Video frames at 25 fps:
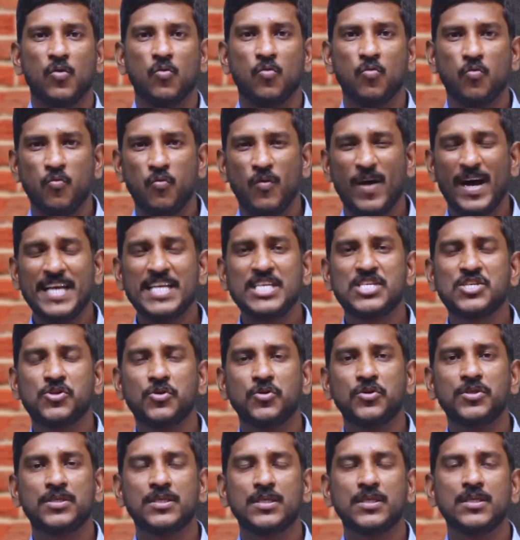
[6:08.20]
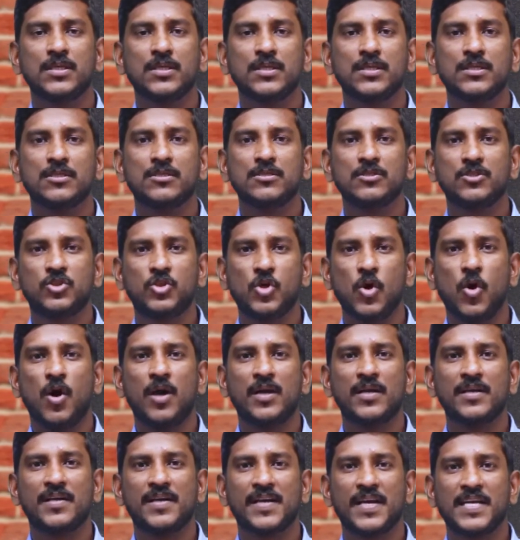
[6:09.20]
Why should
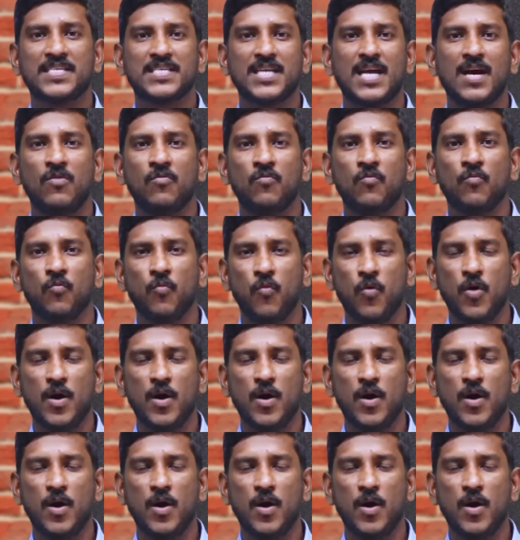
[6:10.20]
John Gresham